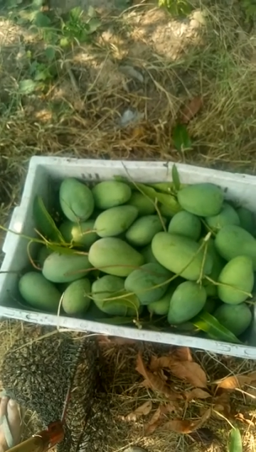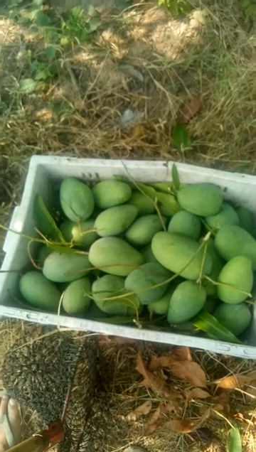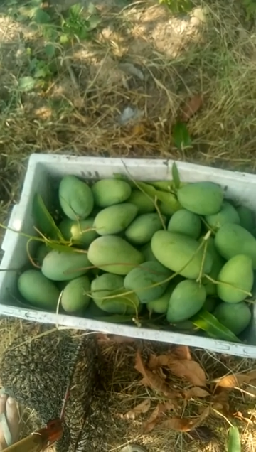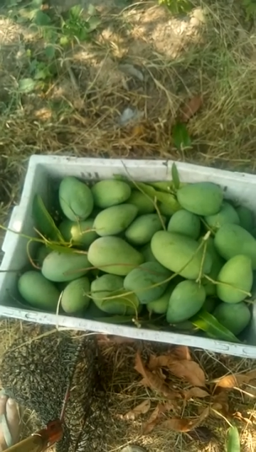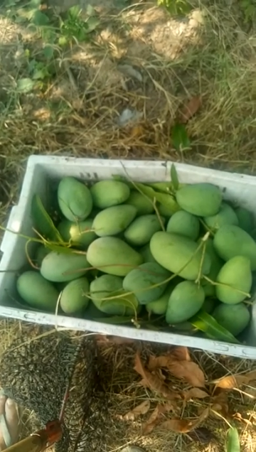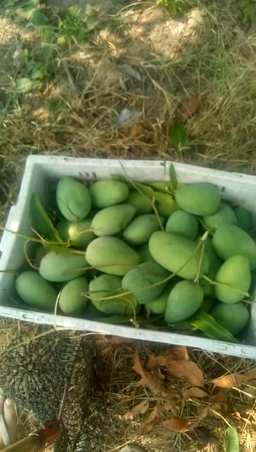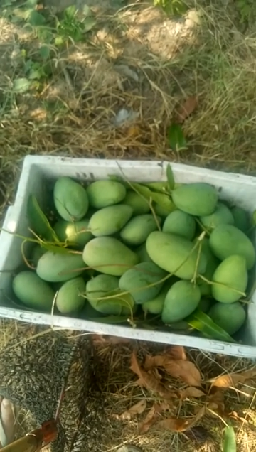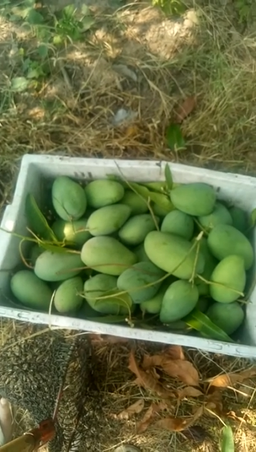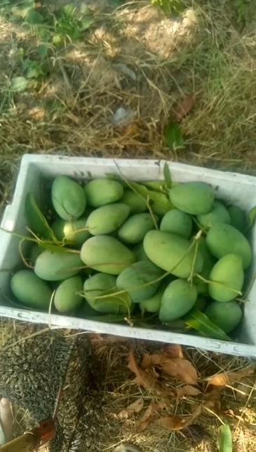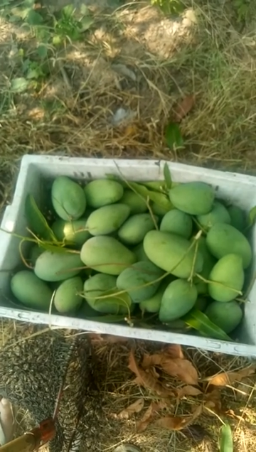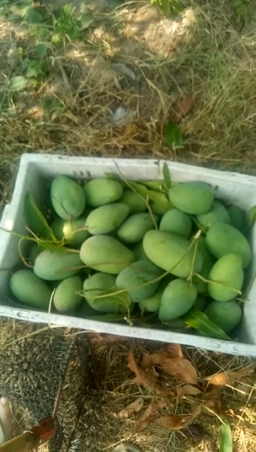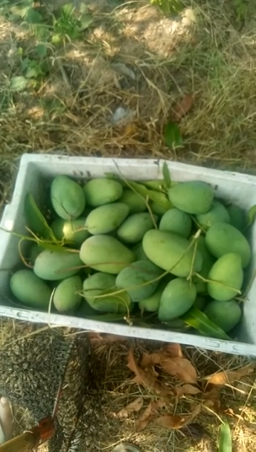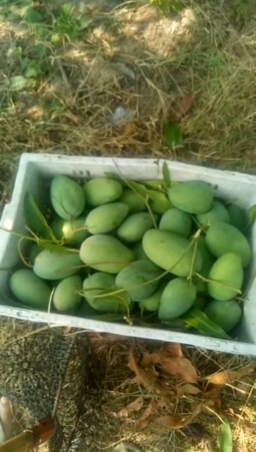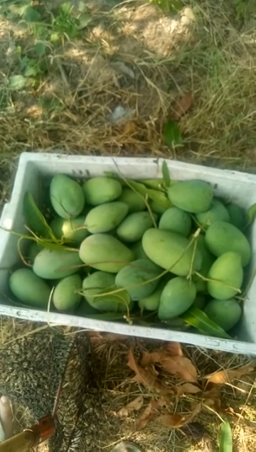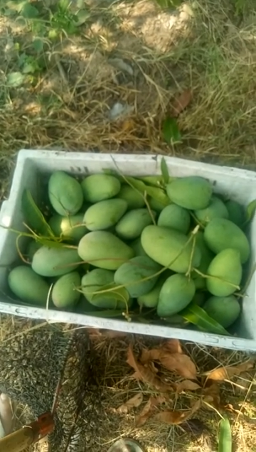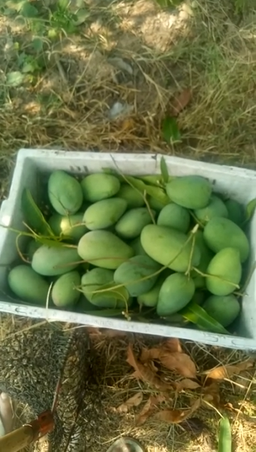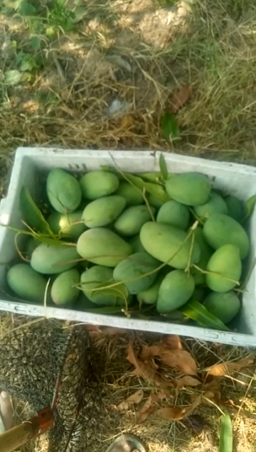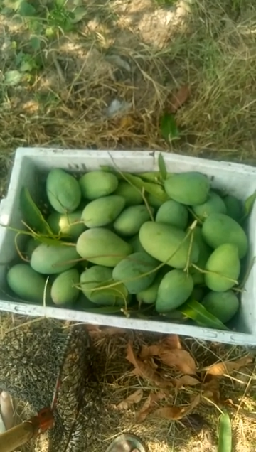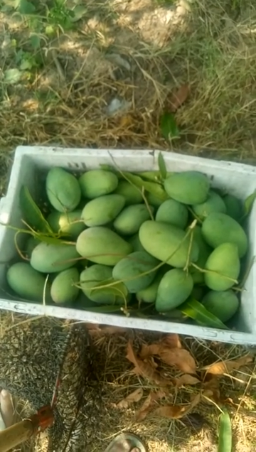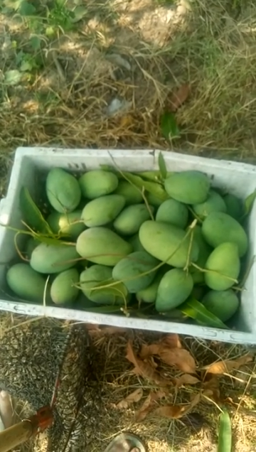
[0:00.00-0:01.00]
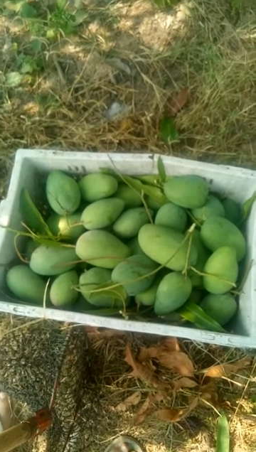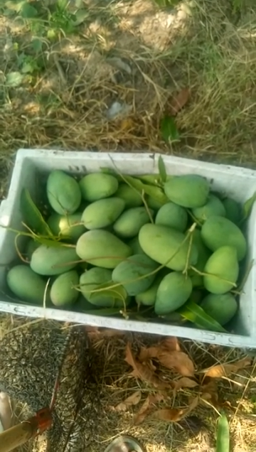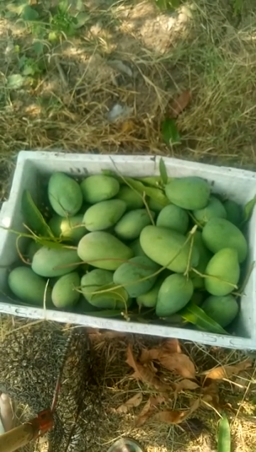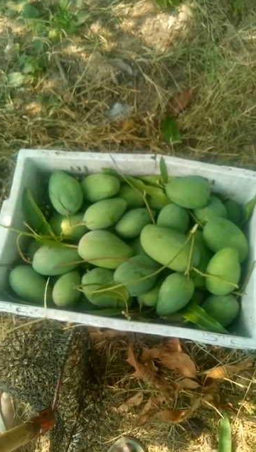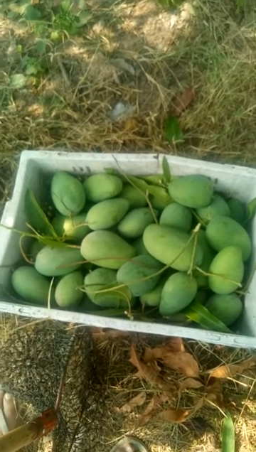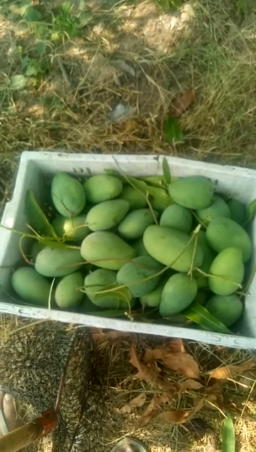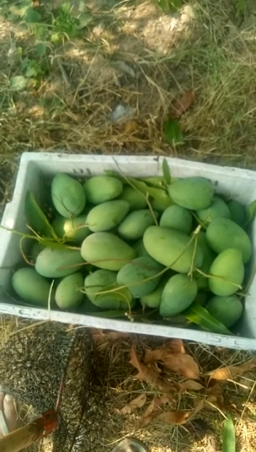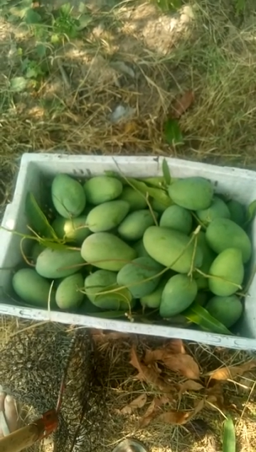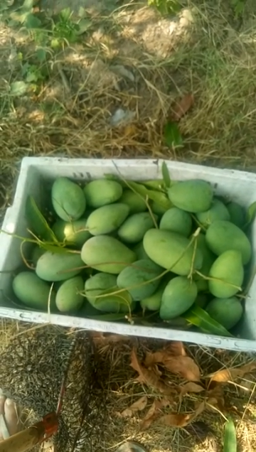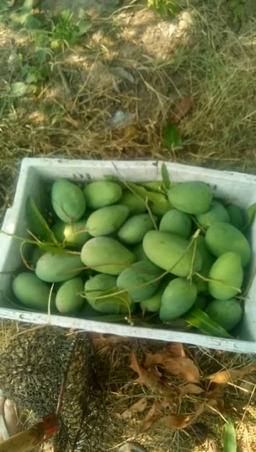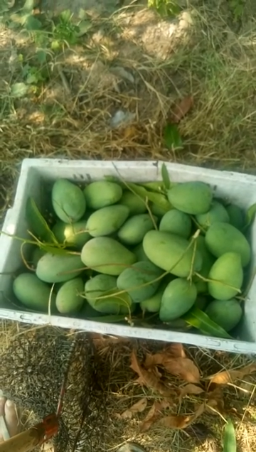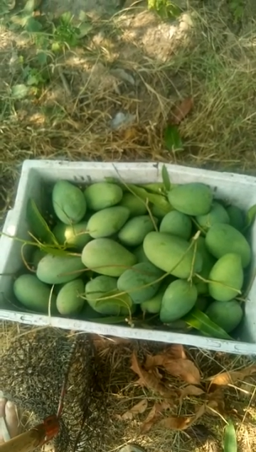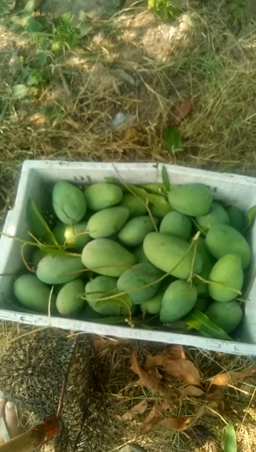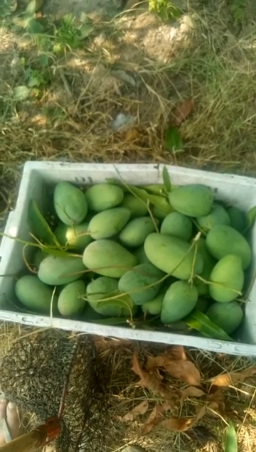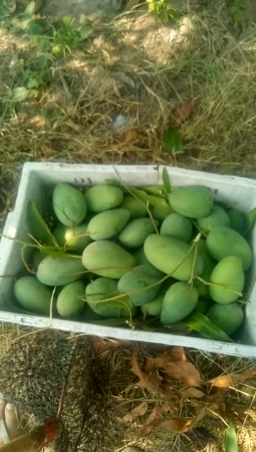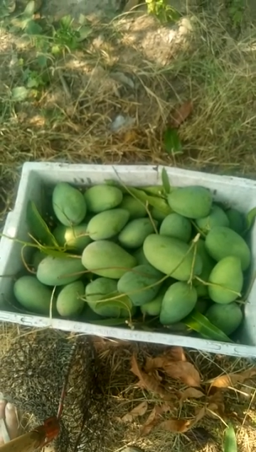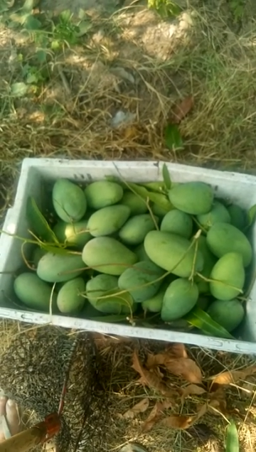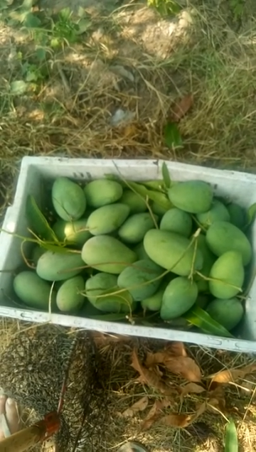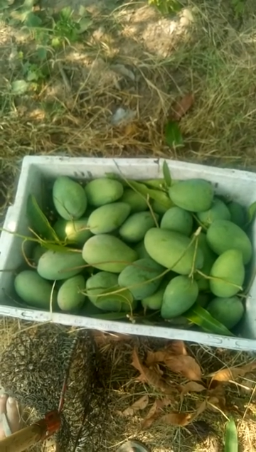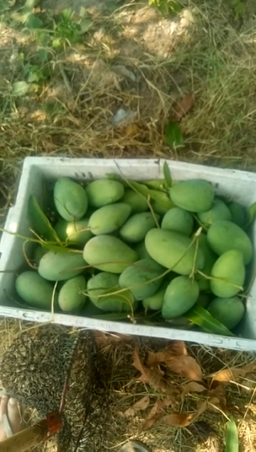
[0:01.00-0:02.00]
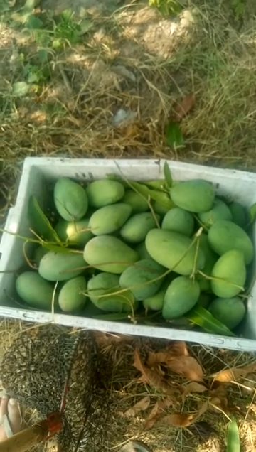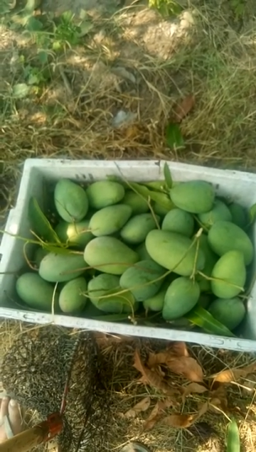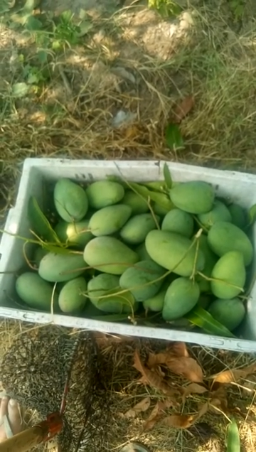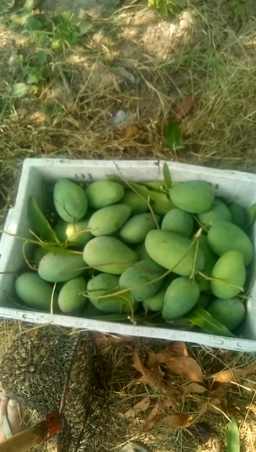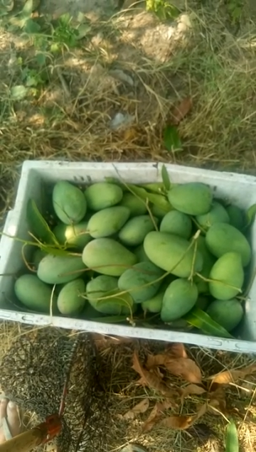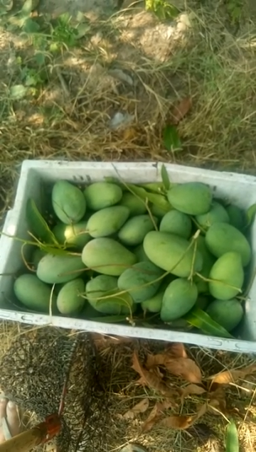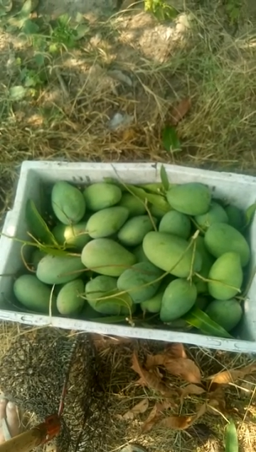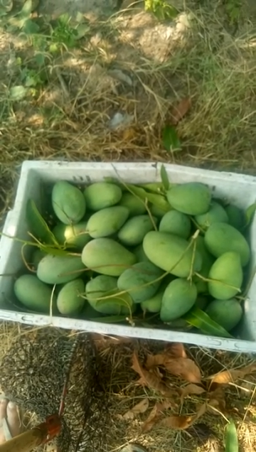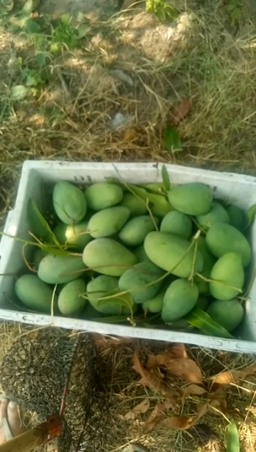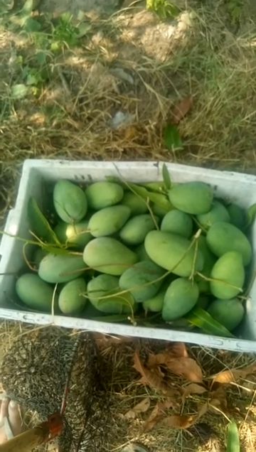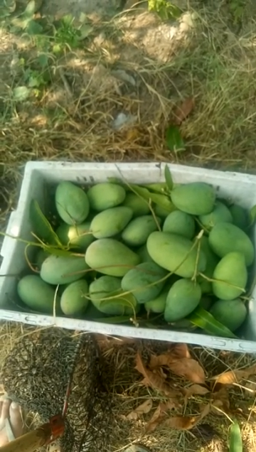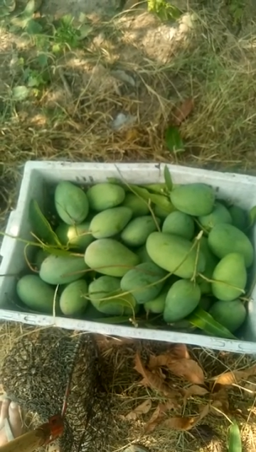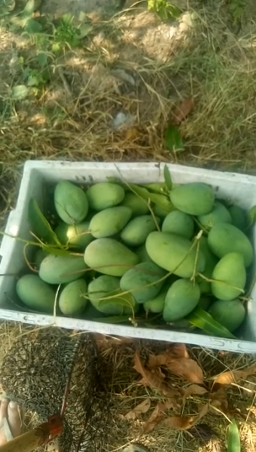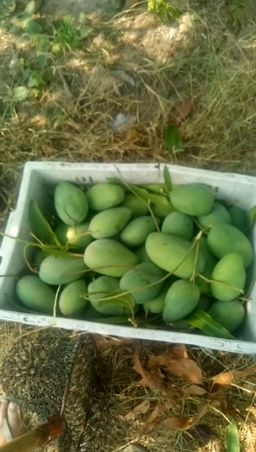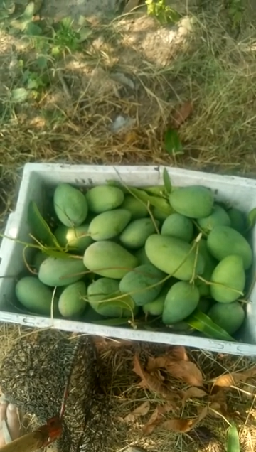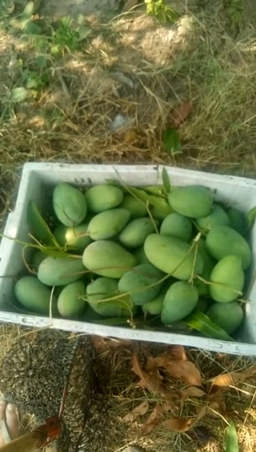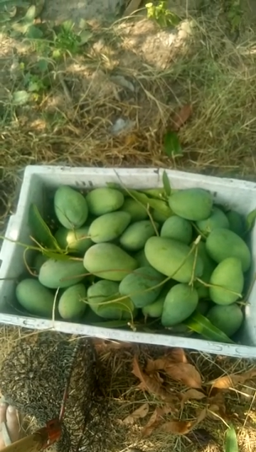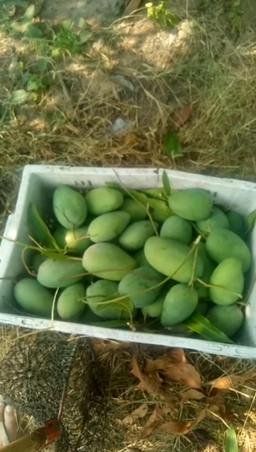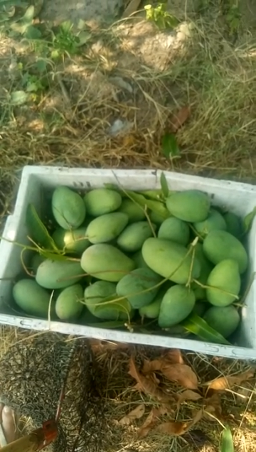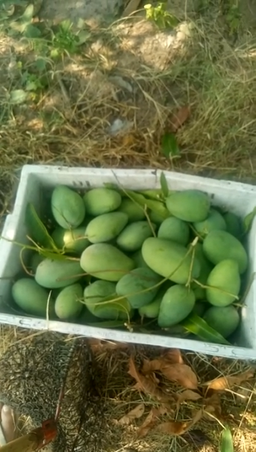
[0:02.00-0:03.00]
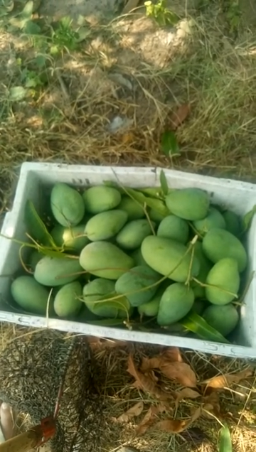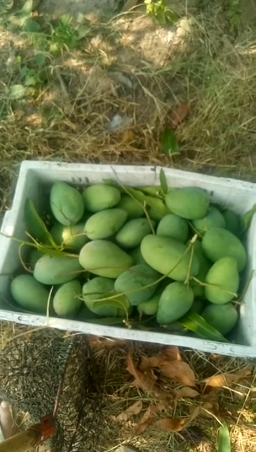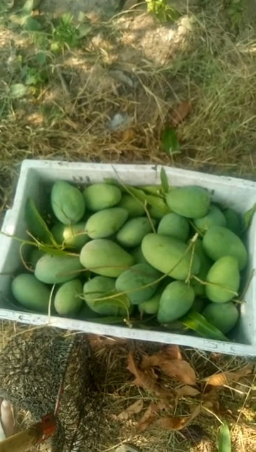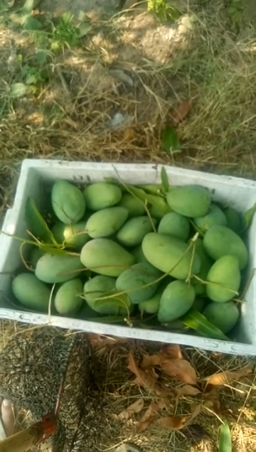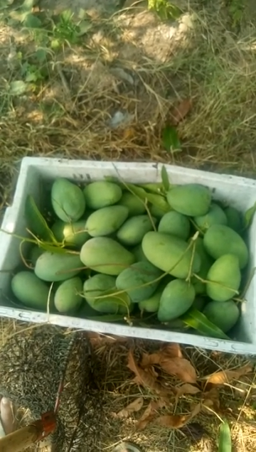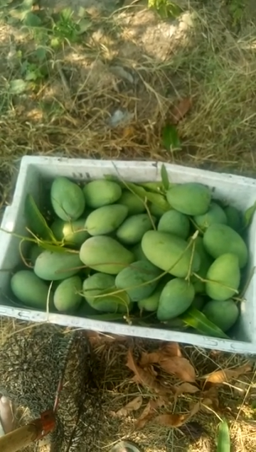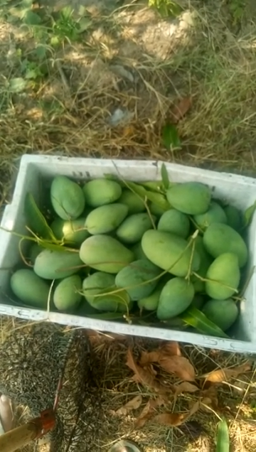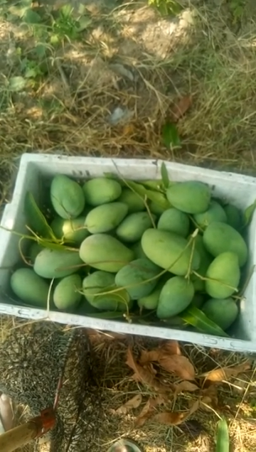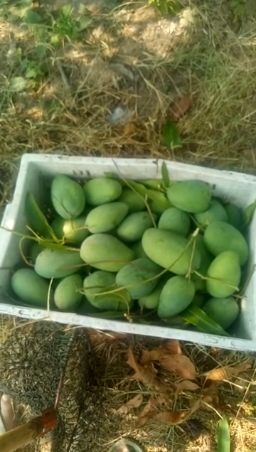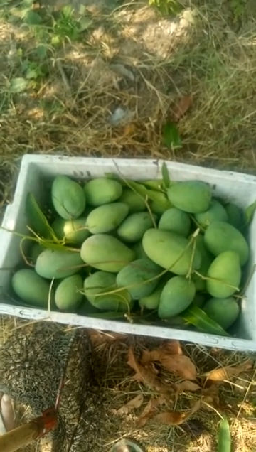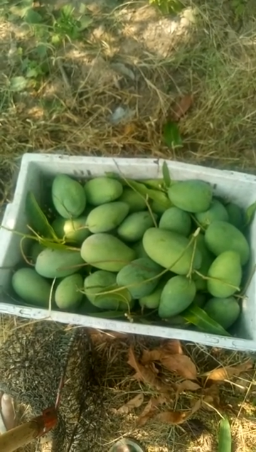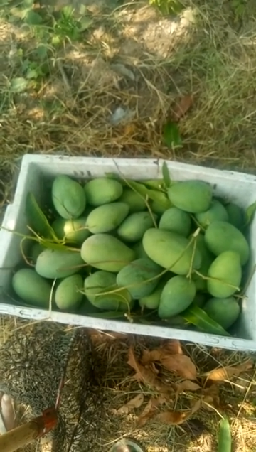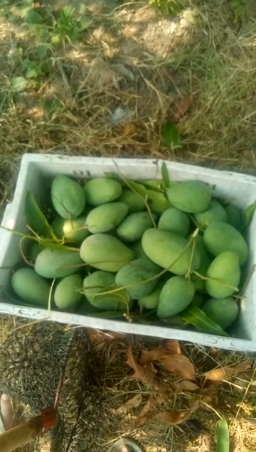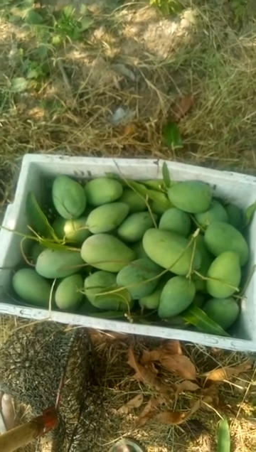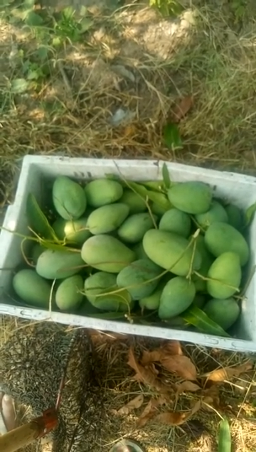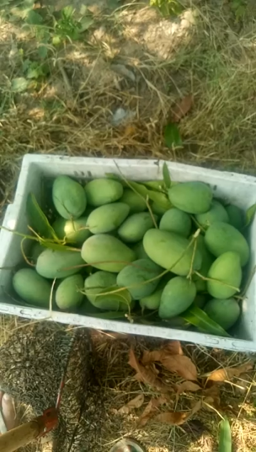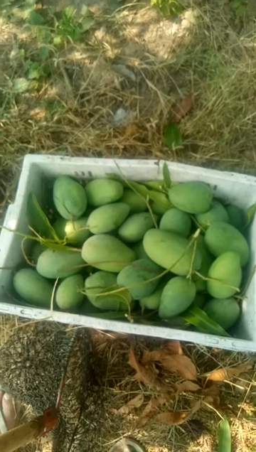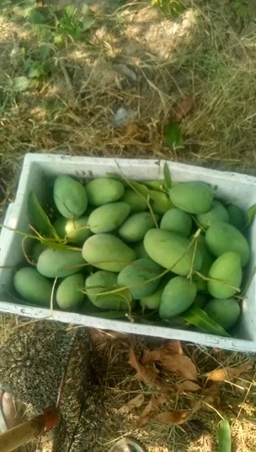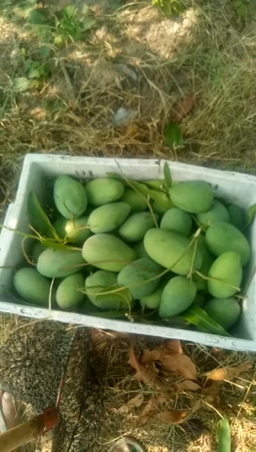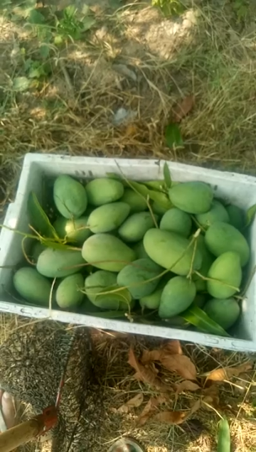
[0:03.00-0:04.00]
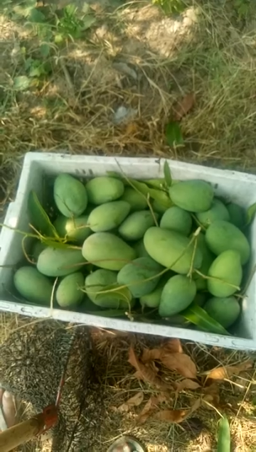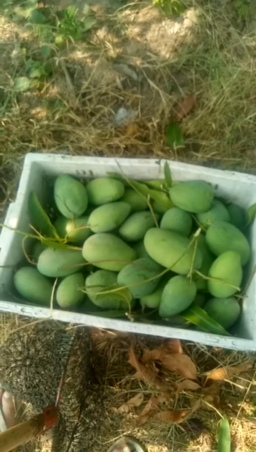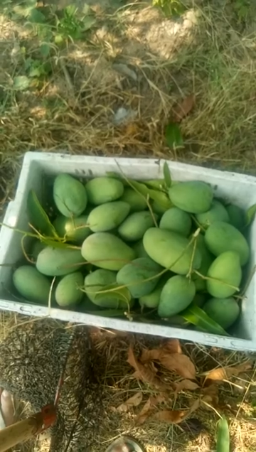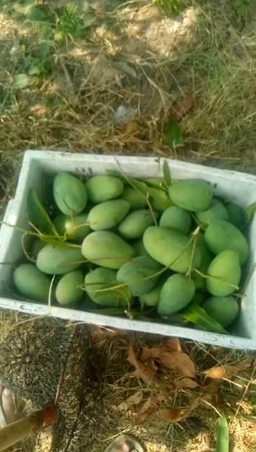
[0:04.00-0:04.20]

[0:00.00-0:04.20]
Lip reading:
(no speaker visible)